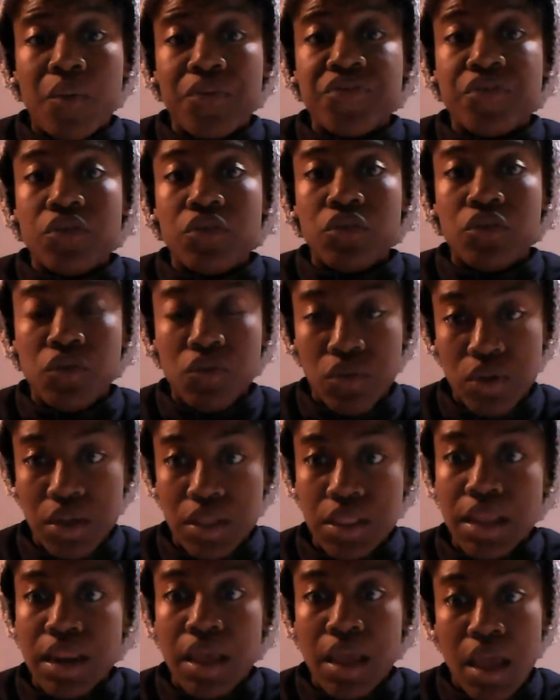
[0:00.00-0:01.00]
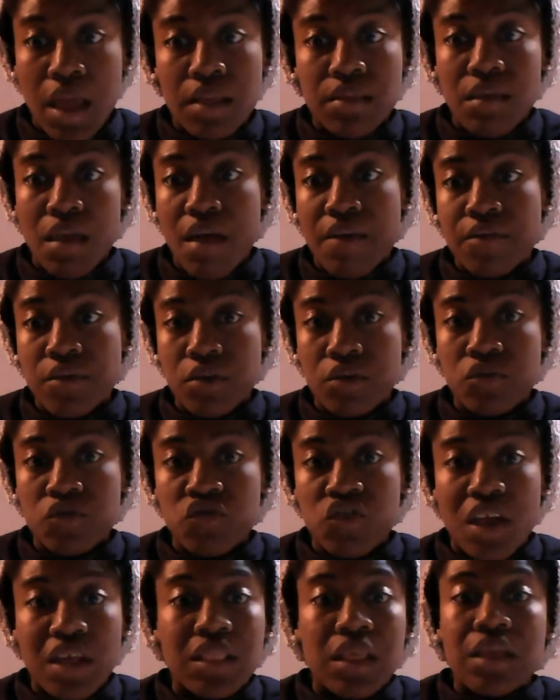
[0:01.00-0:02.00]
was a duty that I had to have another child.